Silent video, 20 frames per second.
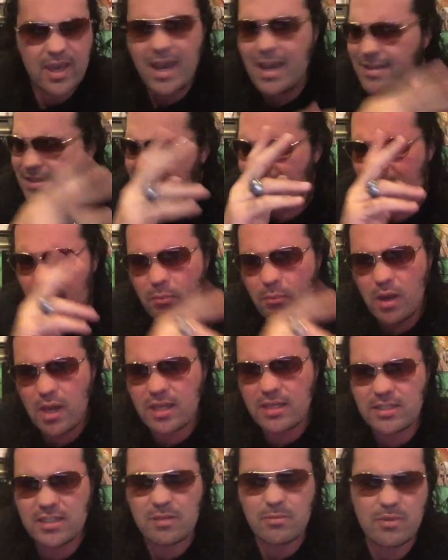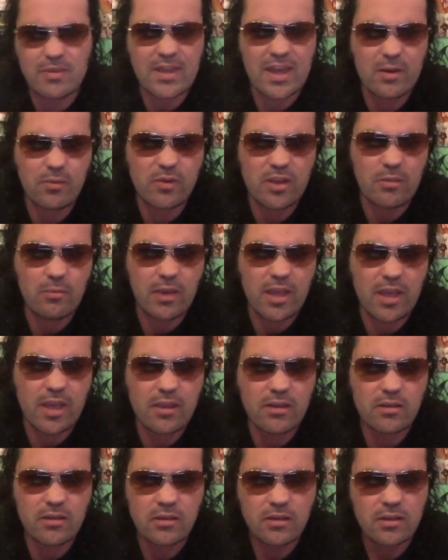I did not mind him in that
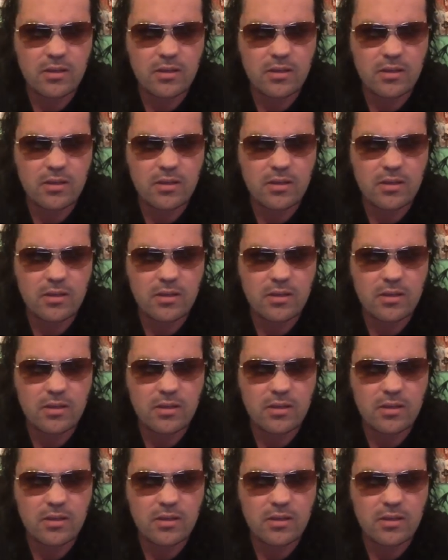remake.